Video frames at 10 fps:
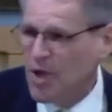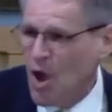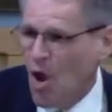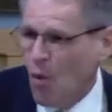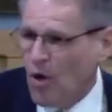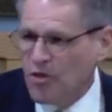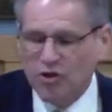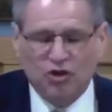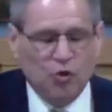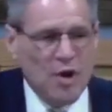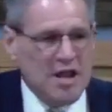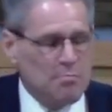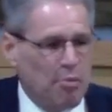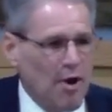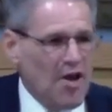Well, the sweet
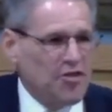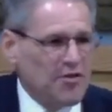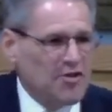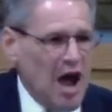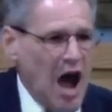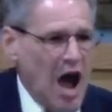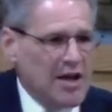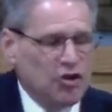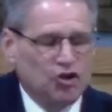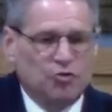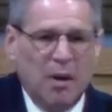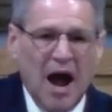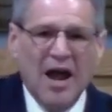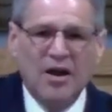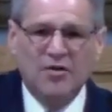breath of God
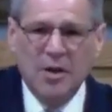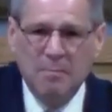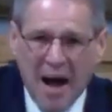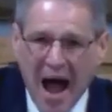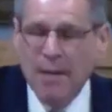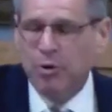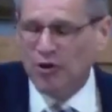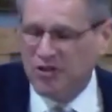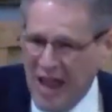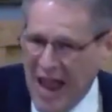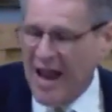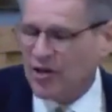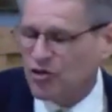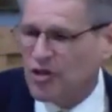inspired the Bible text.